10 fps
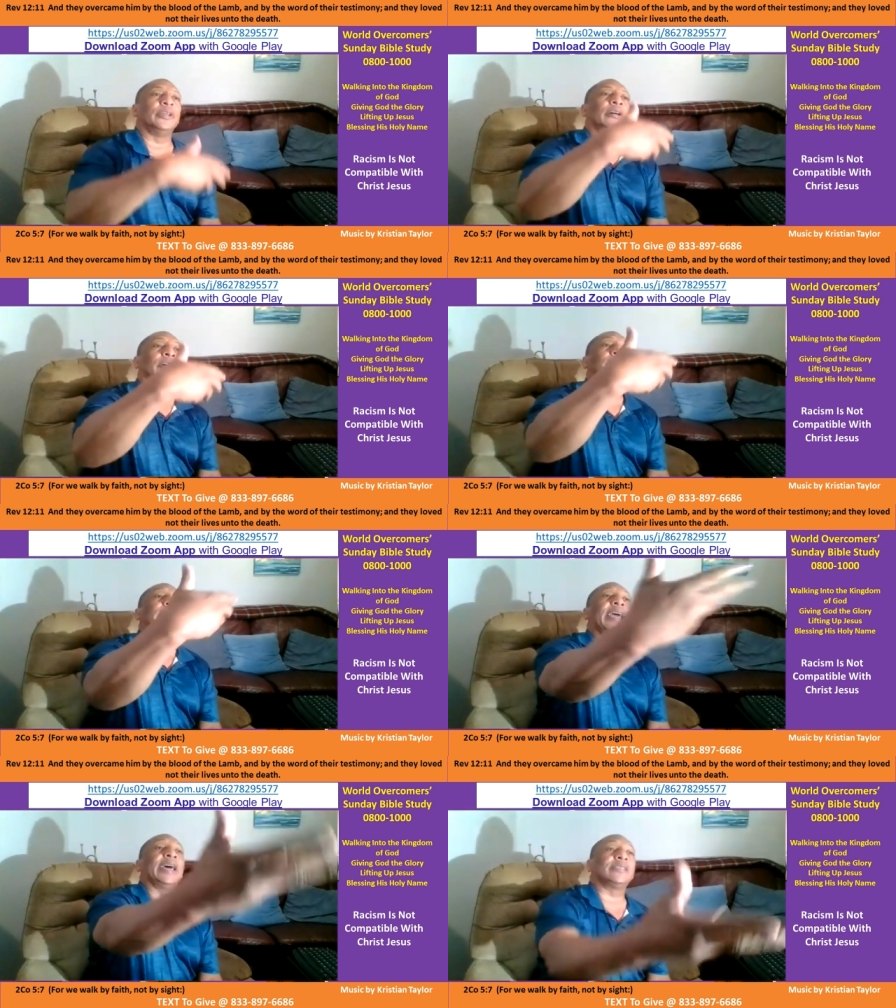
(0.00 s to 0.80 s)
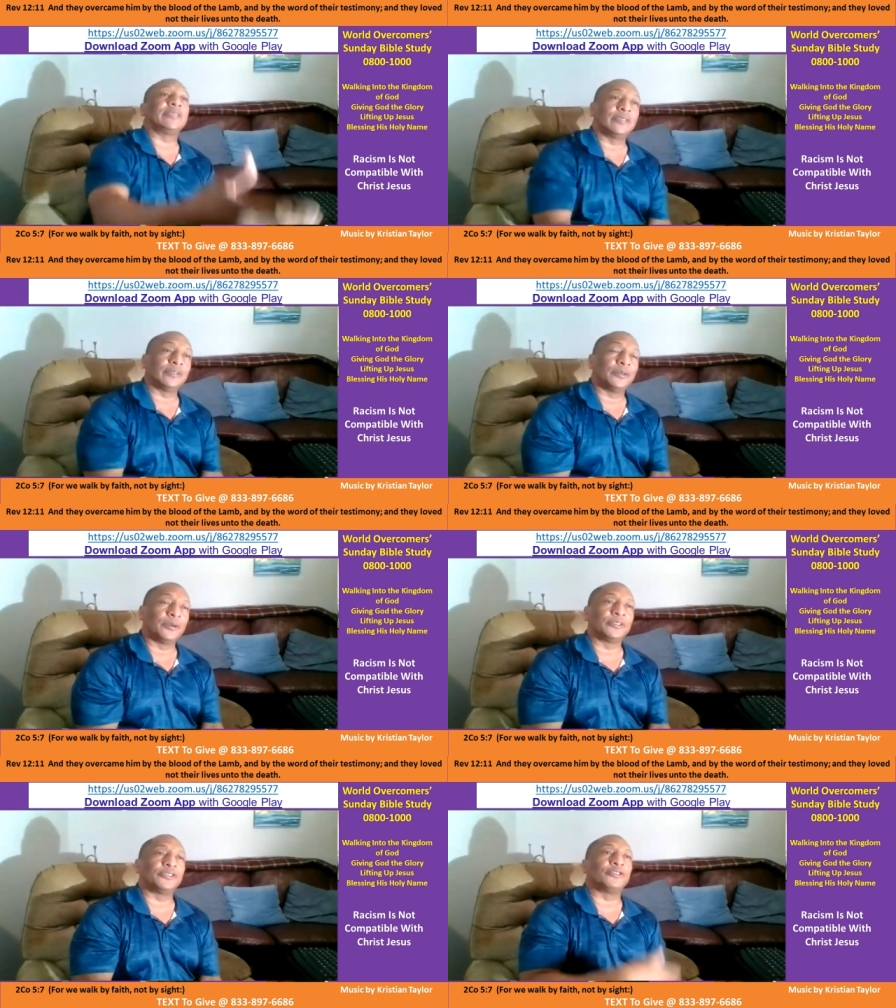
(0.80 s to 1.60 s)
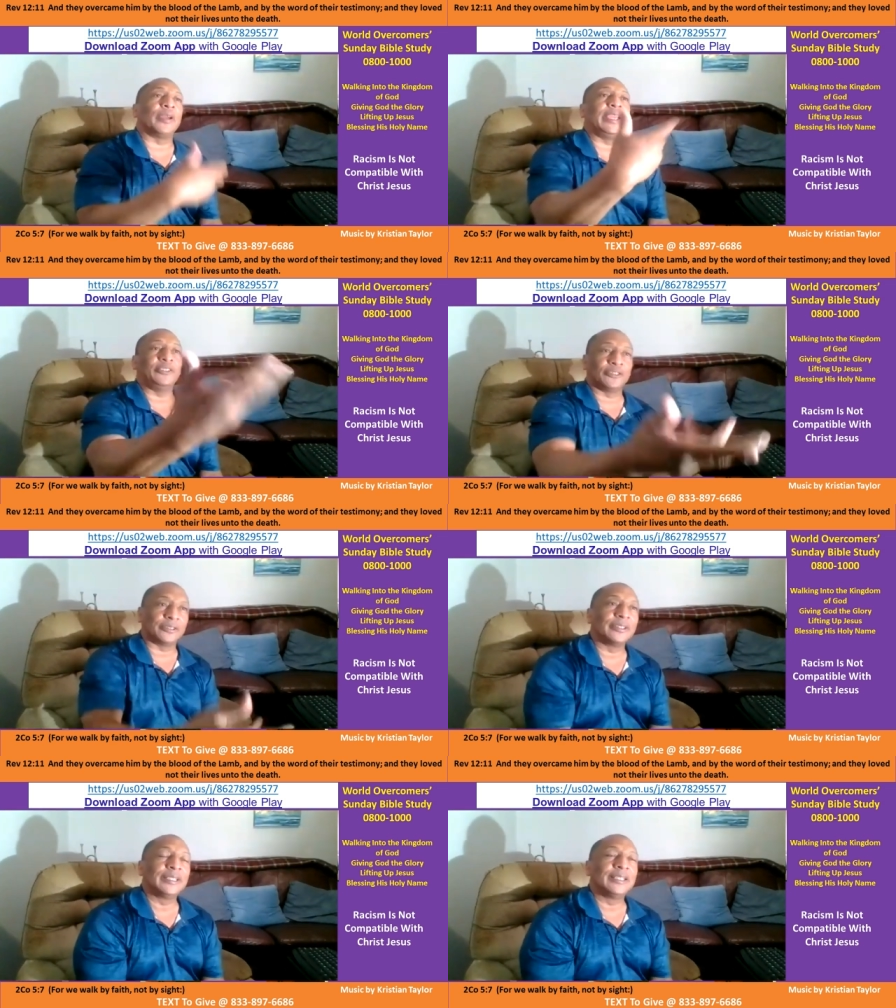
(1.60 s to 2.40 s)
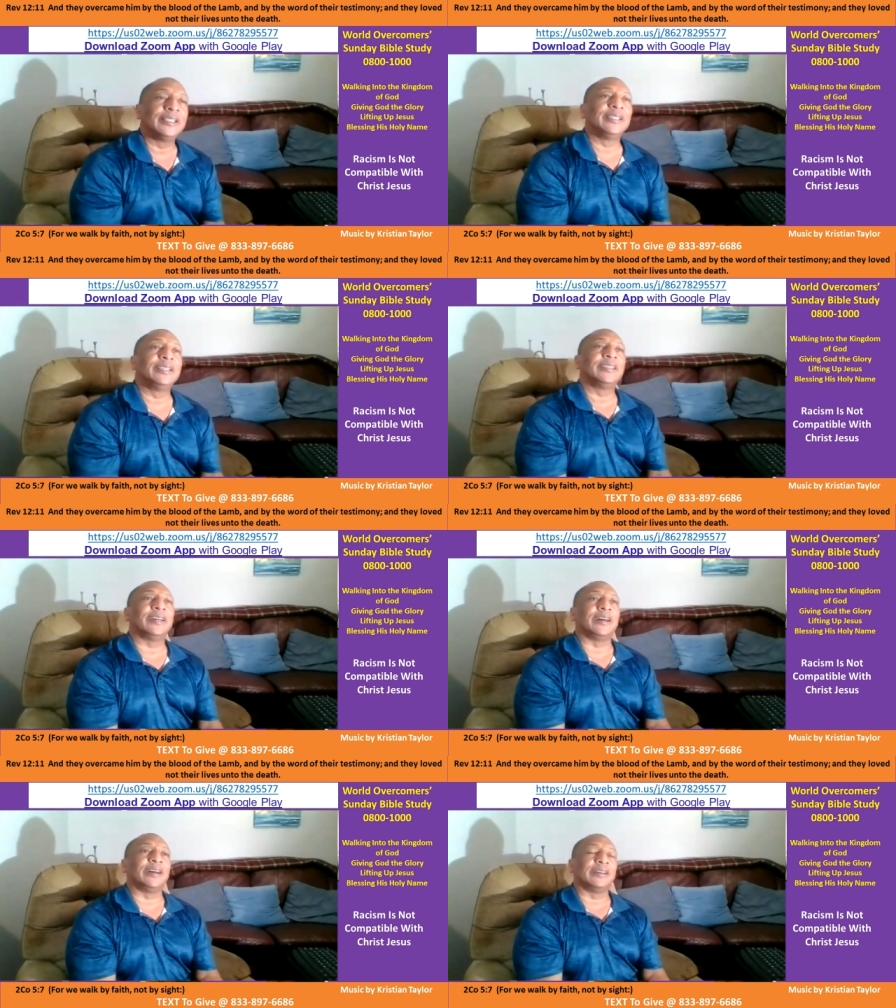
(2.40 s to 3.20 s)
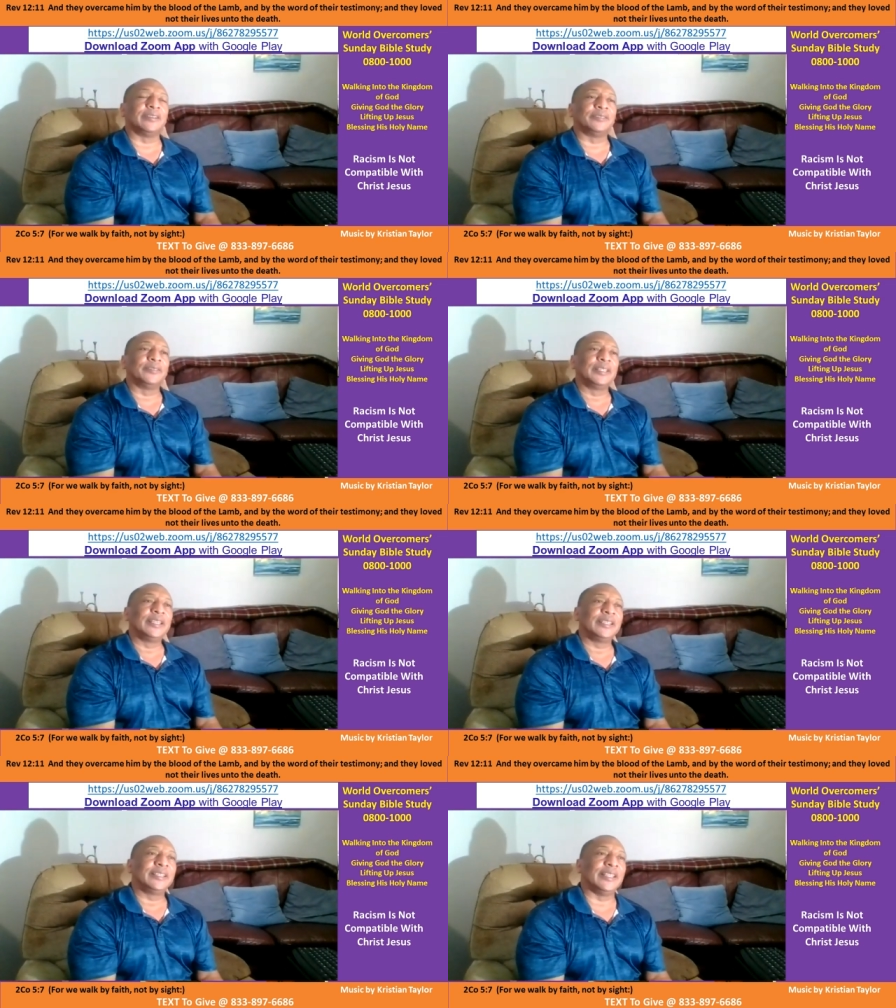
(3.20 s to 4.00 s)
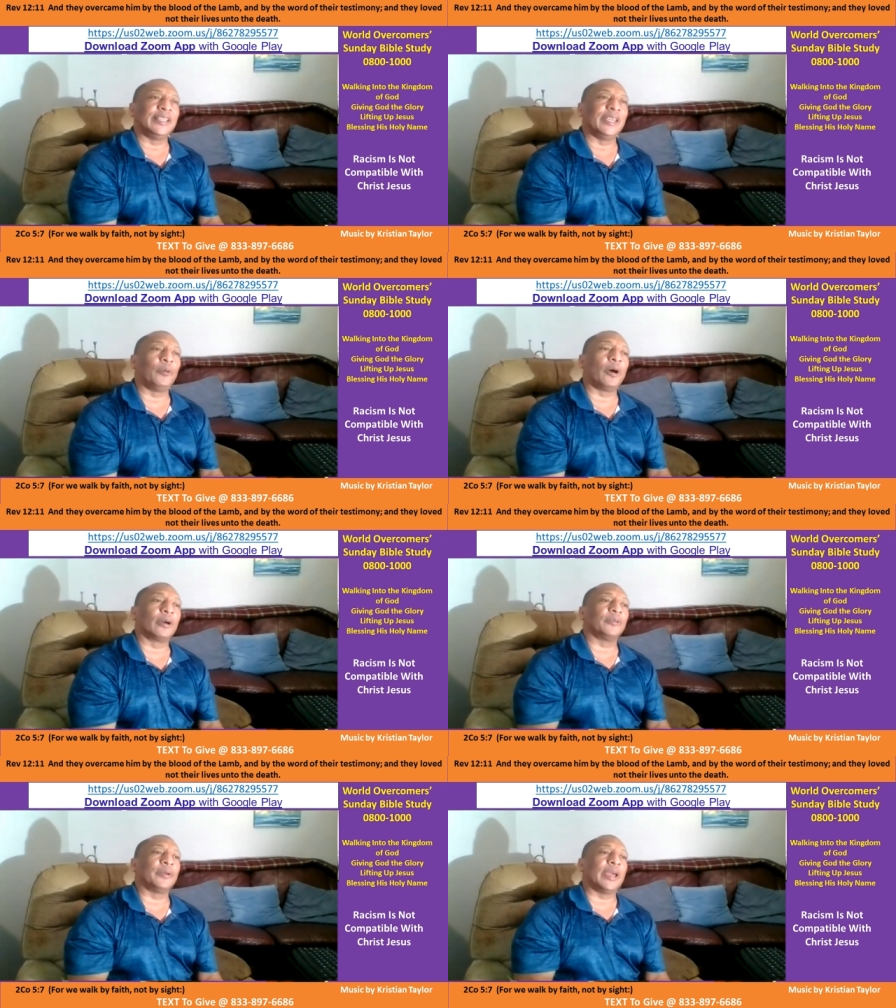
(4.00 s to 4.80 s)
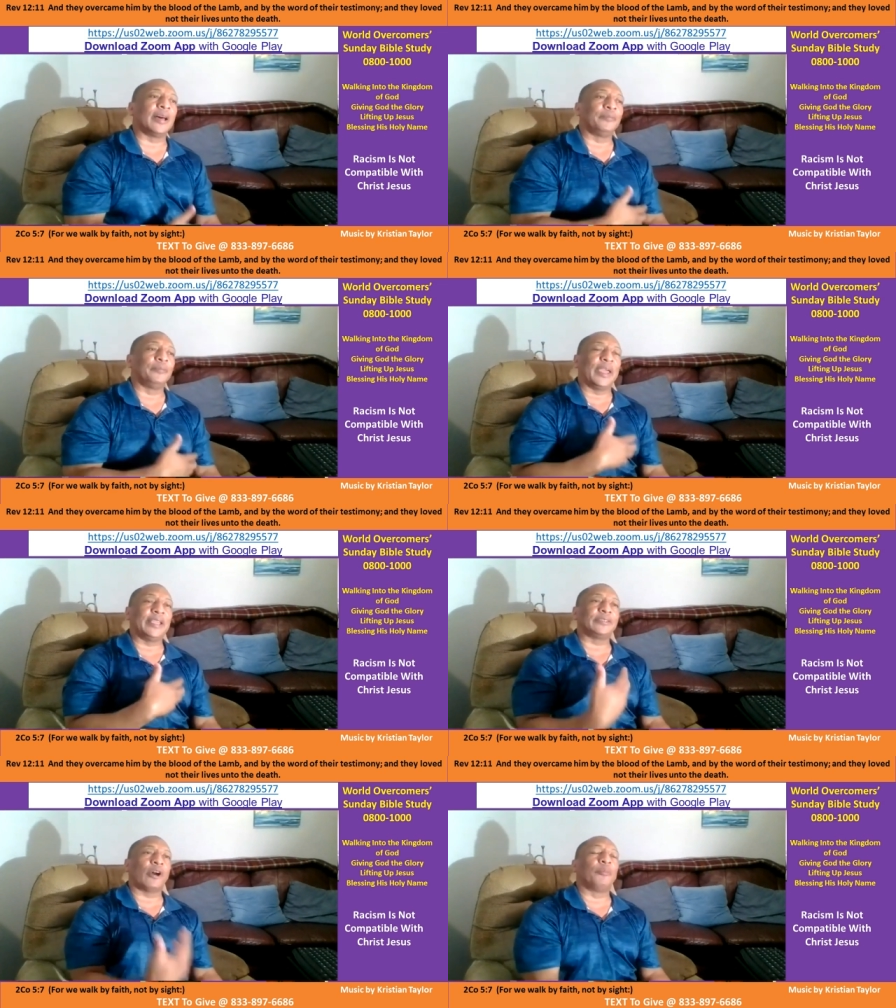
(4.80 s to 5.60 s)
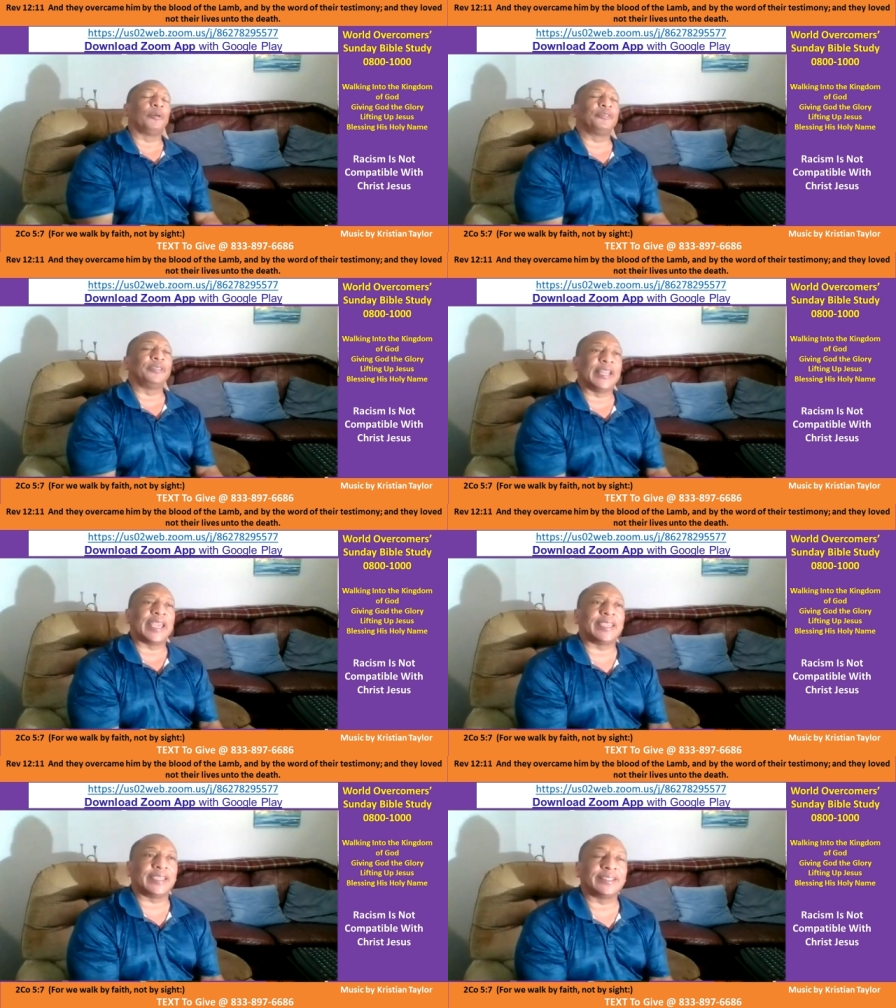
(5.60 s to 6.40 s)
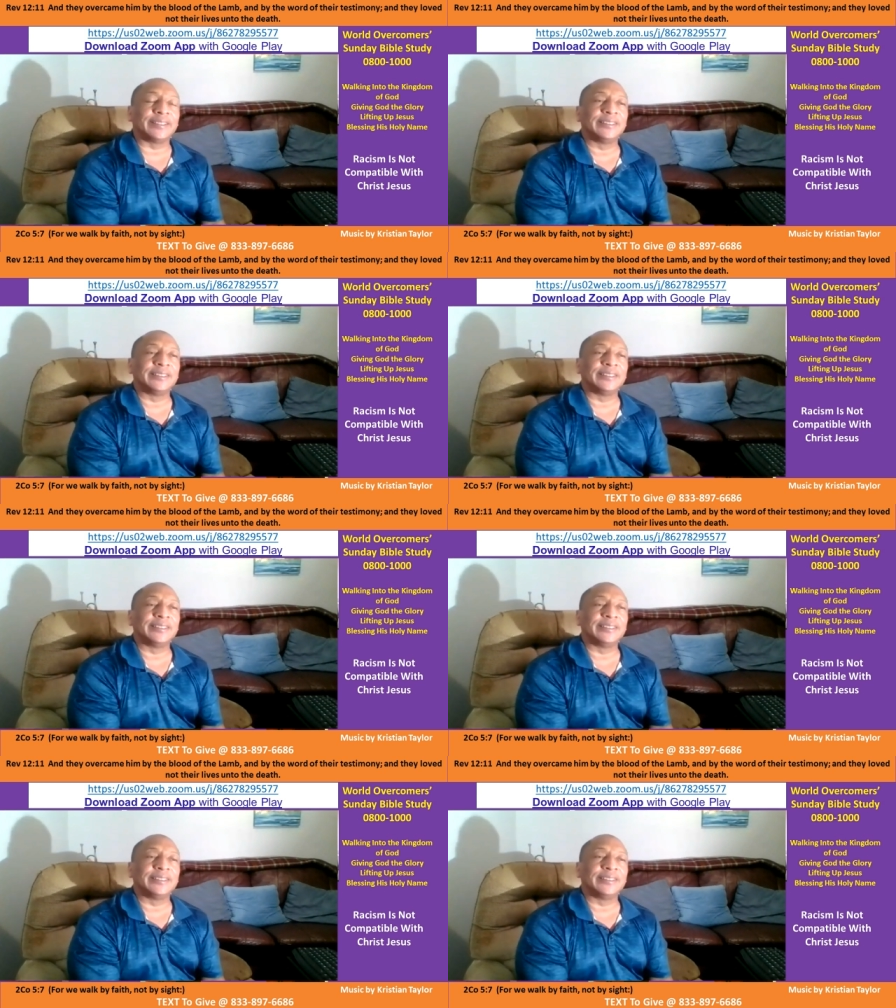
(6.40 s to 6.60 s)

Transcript: a guest or a stranger, uh, that they walk around basically almost naked,